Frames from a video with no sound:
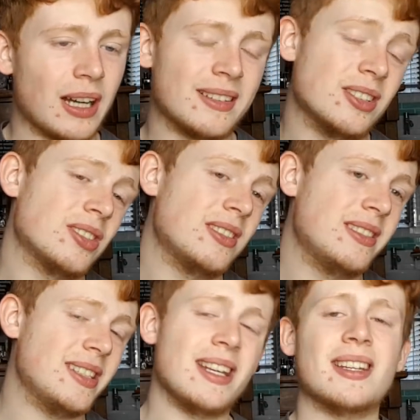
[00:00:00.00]
I just
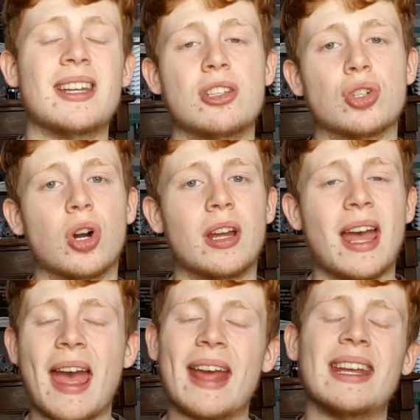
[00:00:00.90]
didn't enjoy
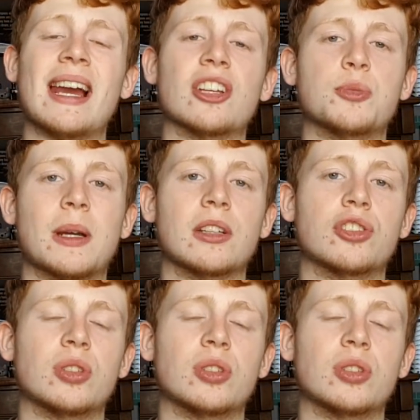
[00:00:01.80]
any aspect